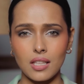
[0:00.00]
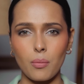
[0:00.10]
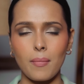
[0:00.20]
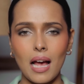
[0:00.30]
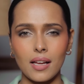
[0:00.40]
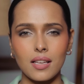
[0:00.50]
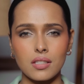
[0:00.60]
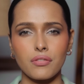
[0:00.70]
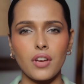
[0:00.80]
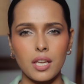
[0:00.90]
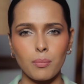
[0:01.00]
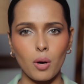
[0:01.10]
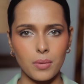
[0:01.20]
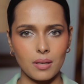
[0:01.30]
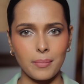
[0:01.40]
Now MAC is a very
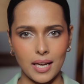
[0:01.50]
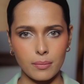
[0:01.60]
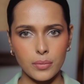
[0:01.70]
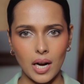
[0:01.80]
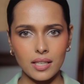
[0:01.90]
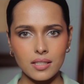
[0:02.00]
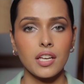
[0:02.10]
popular makeup brand.